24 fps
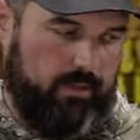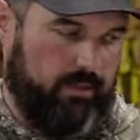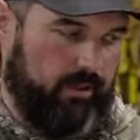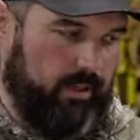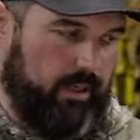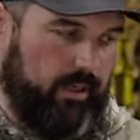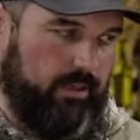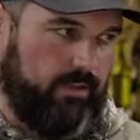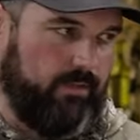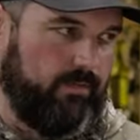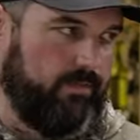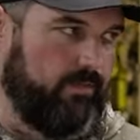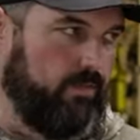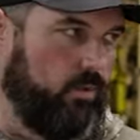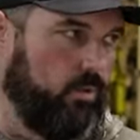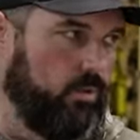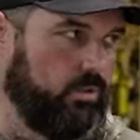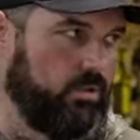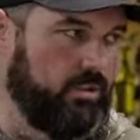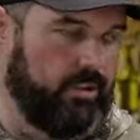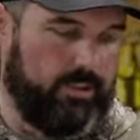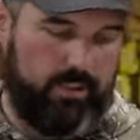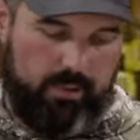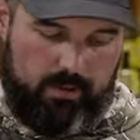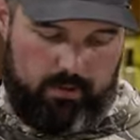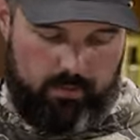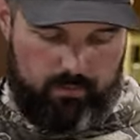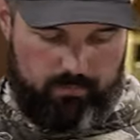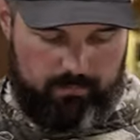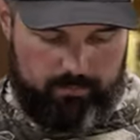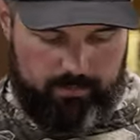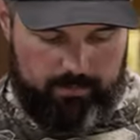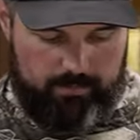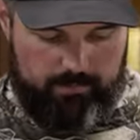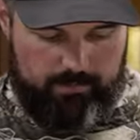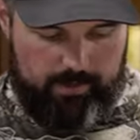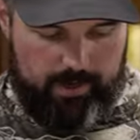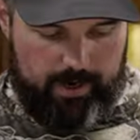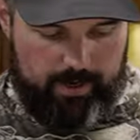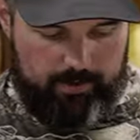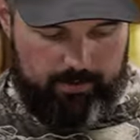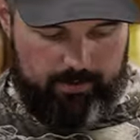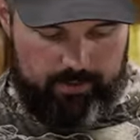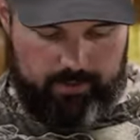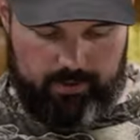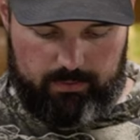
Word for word: length and forcing cone from the factory,